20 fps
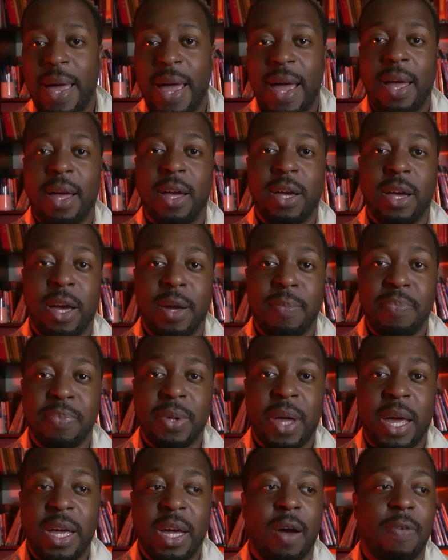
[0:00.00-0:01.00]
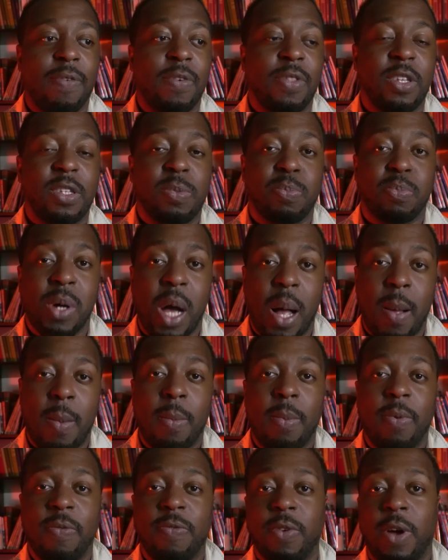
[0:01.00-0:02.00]
I offer this
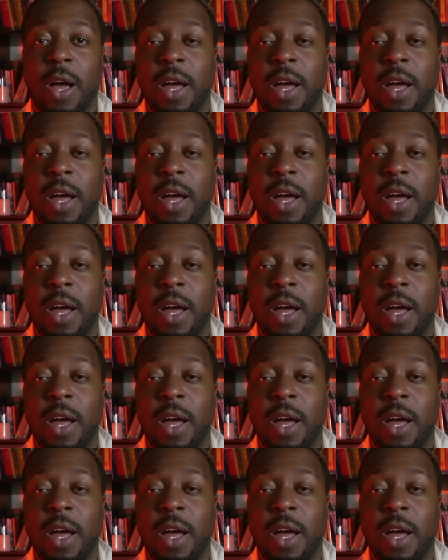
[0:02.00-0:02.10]
problem.